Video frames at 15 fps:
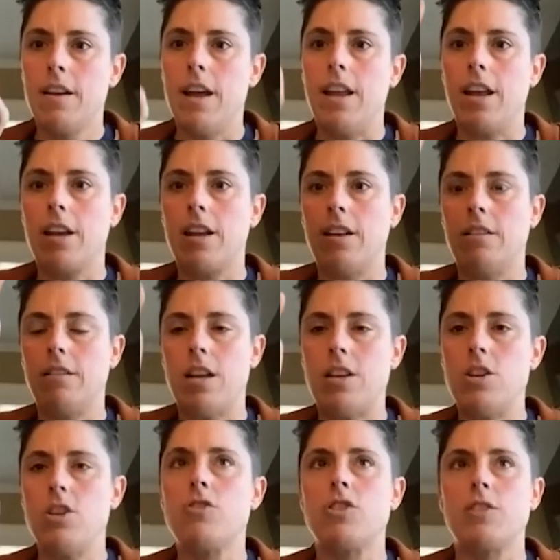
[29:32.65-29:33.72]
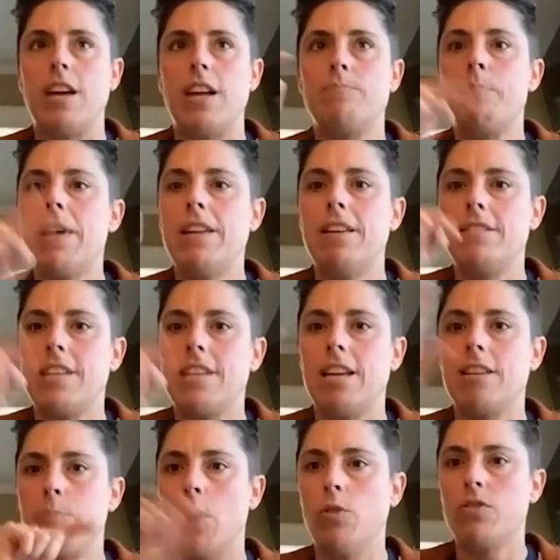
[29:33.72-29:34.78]
and you could just like, it
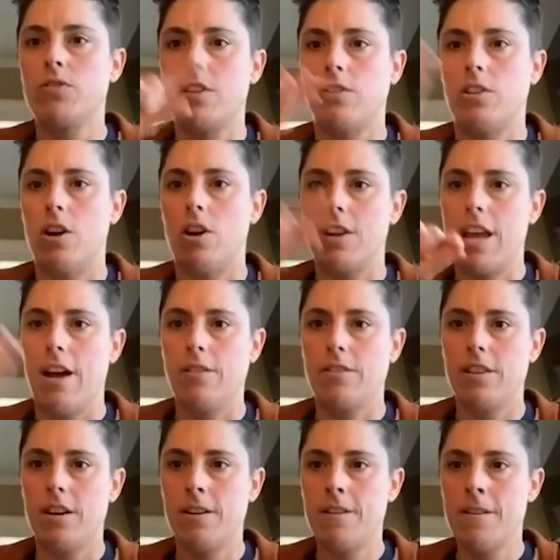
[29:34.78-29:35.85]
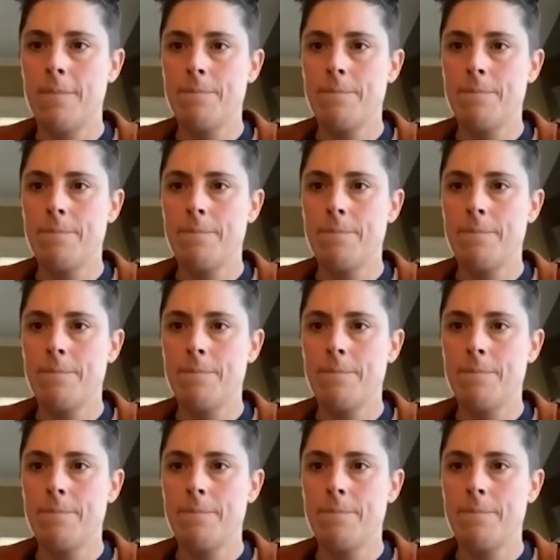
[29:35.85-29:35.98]
takes posts that are already out there